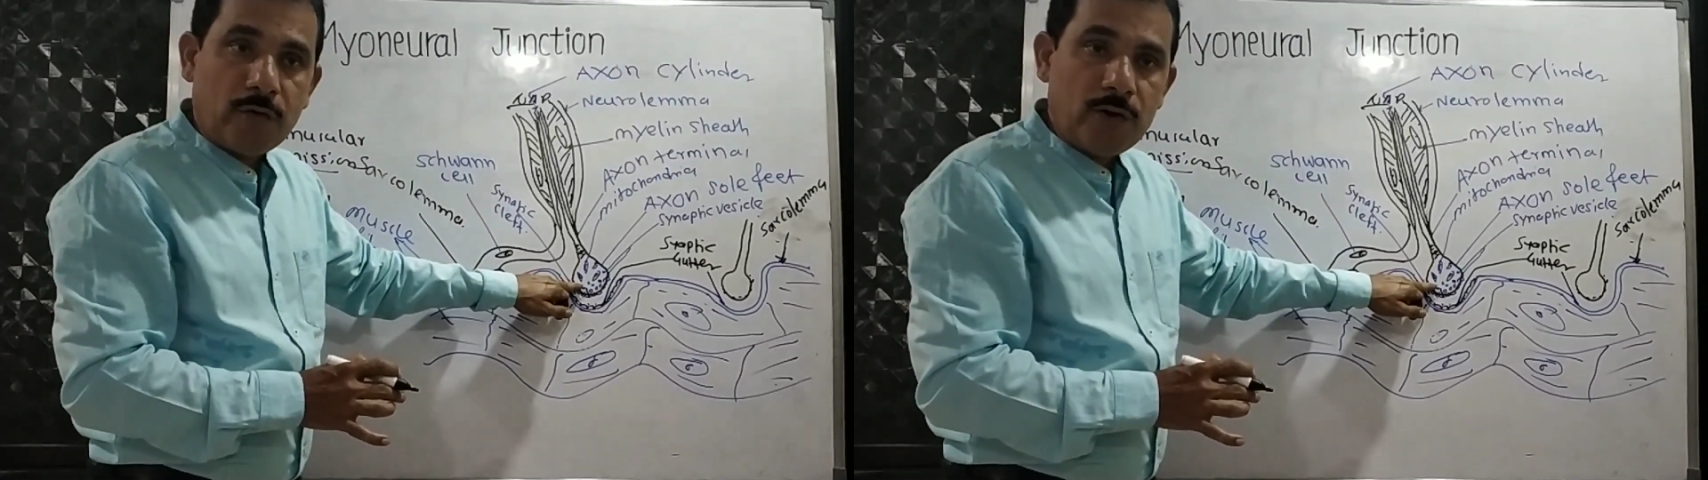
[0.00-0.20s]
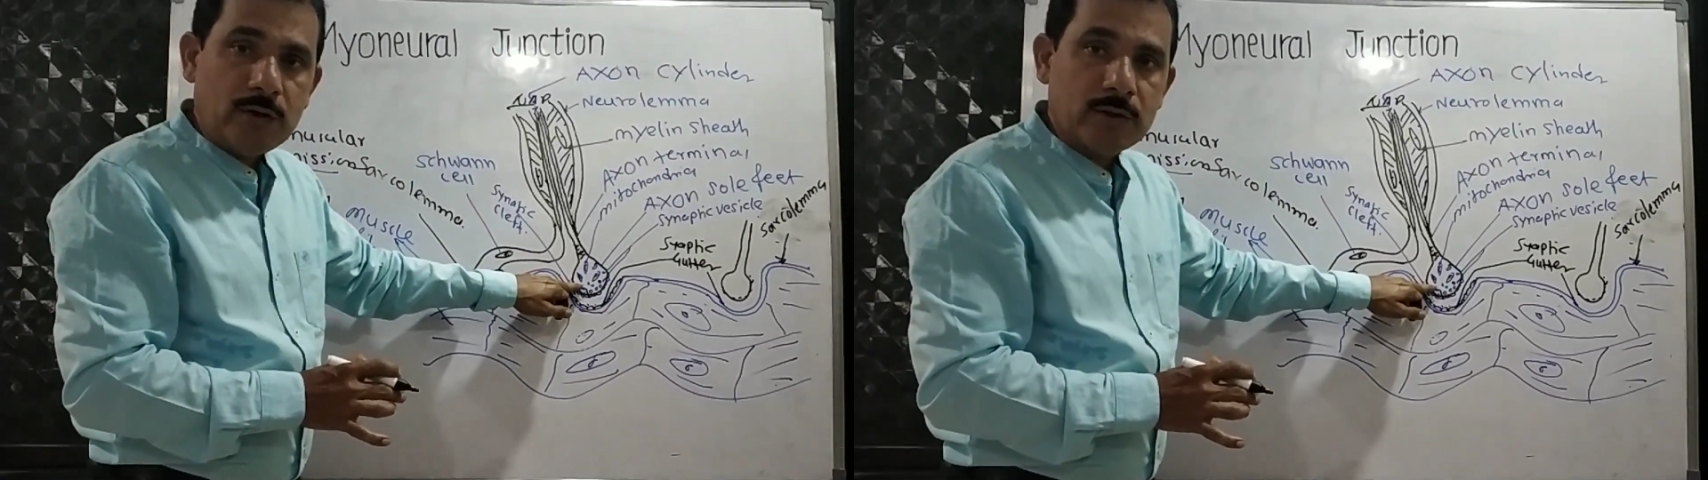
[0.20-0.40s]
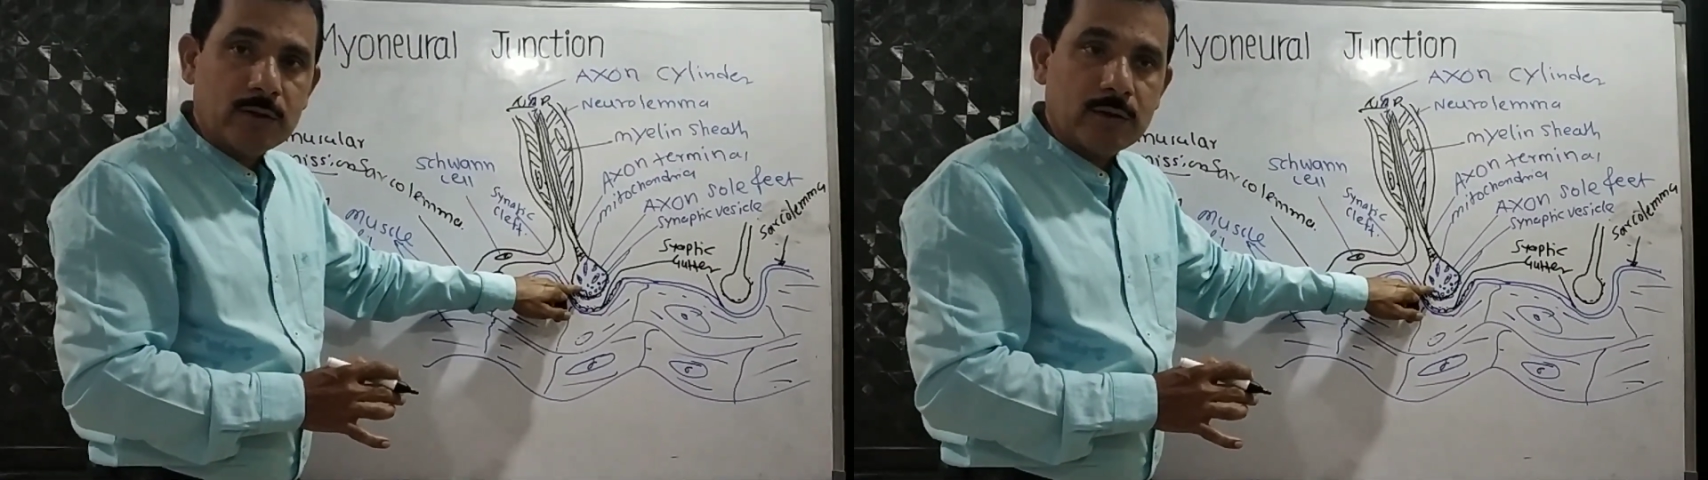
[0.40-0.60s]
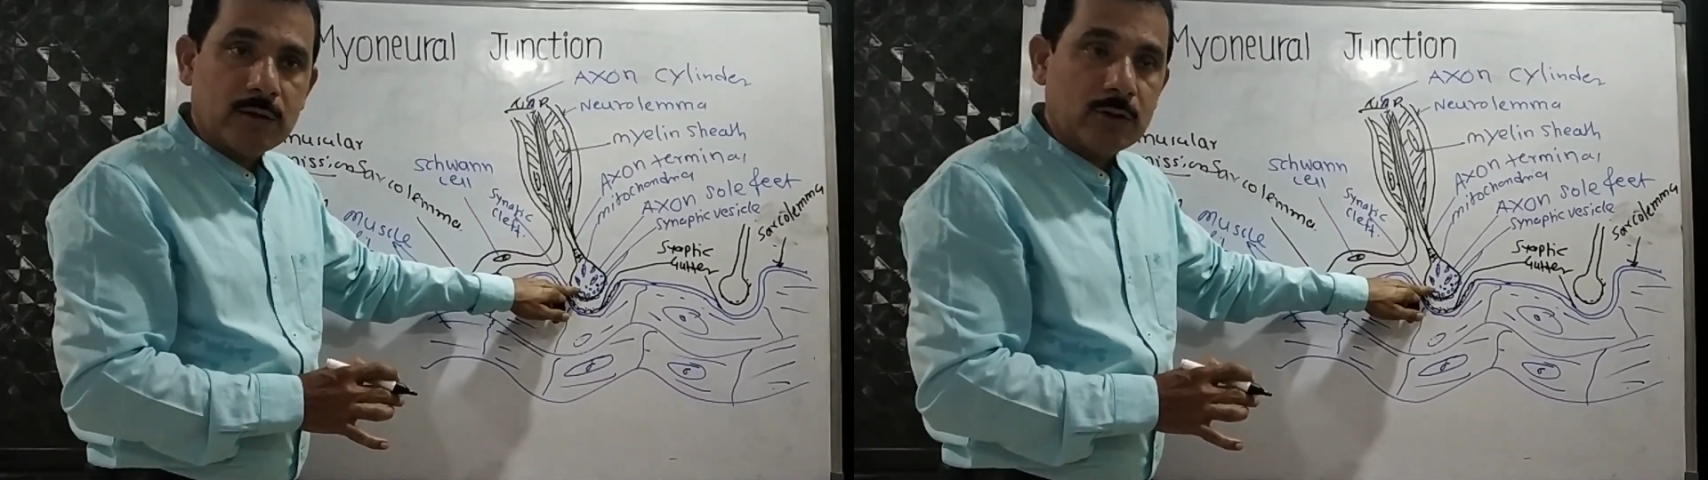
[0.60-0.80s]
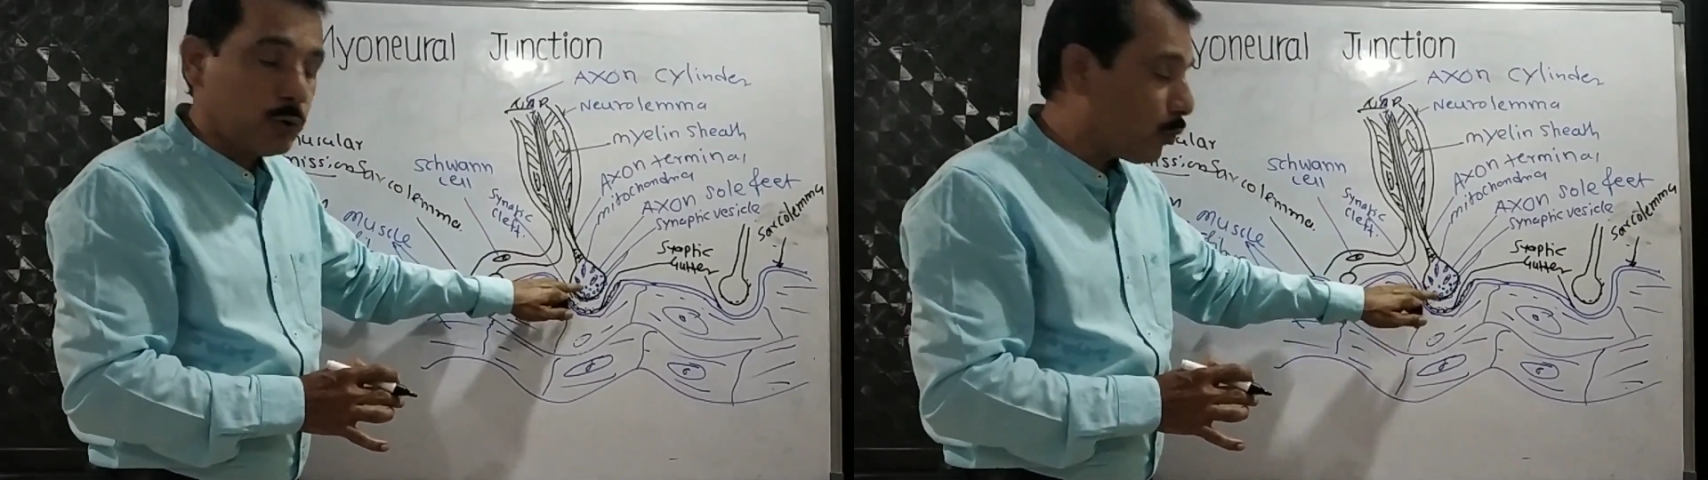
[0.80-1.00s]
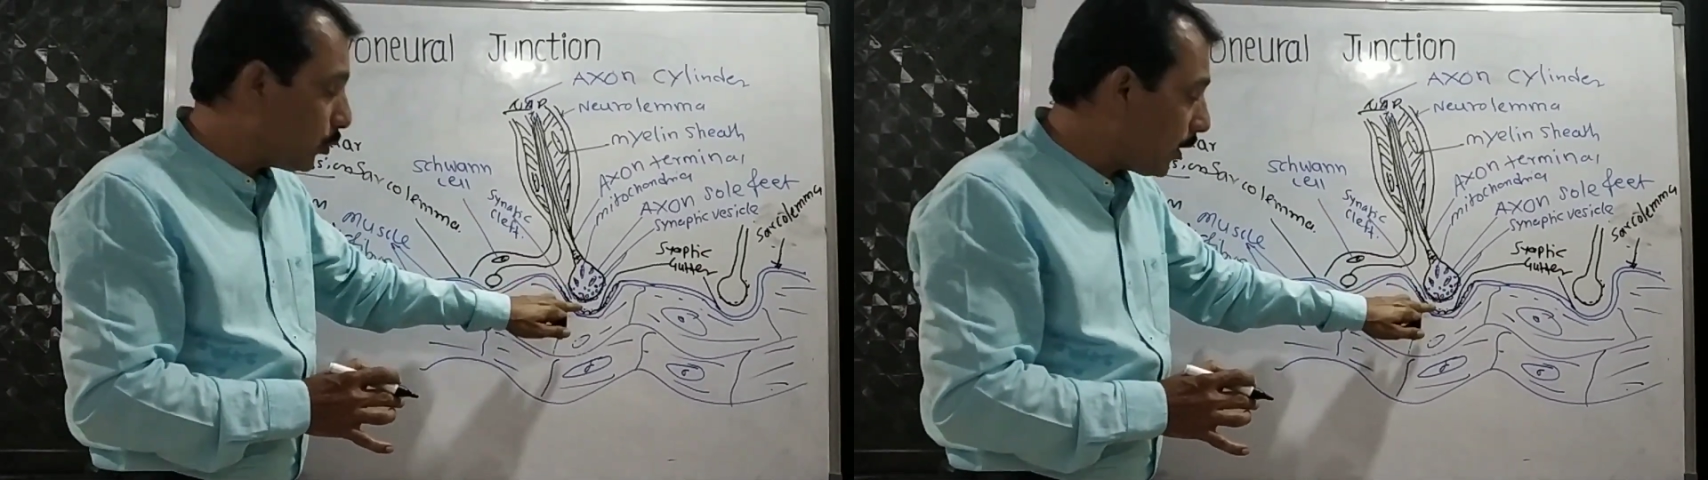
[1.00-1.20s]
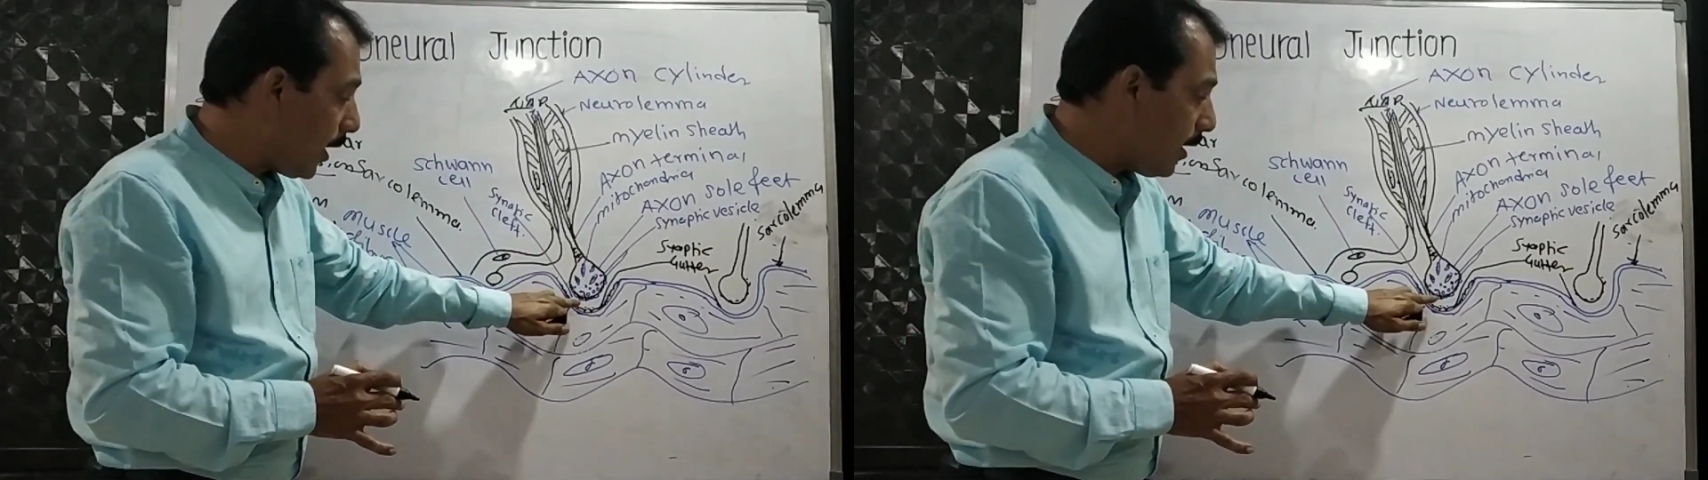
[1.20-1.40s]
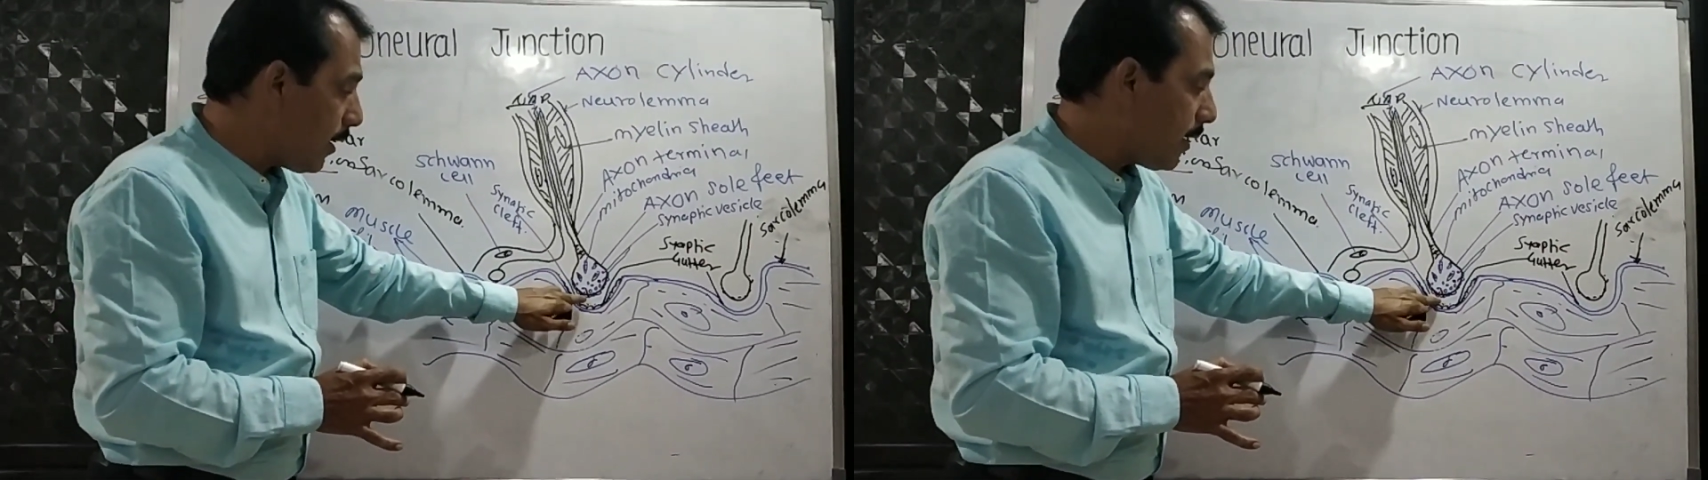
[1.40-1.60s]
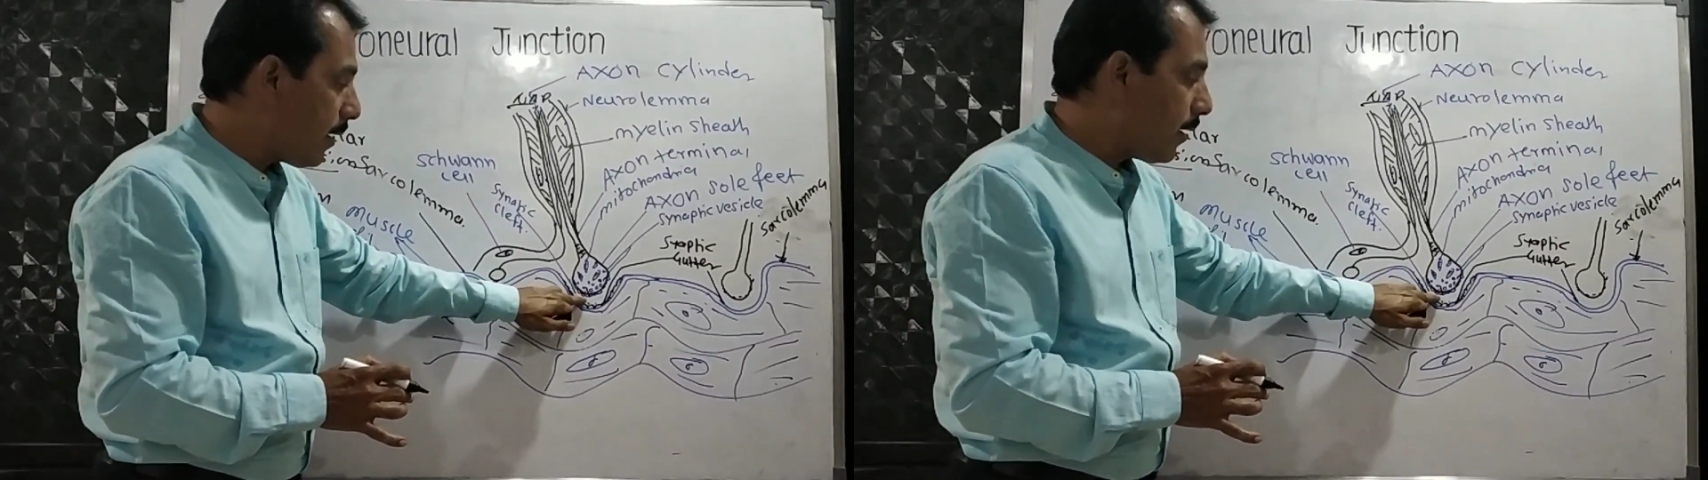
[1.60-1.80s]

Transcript: fluid through the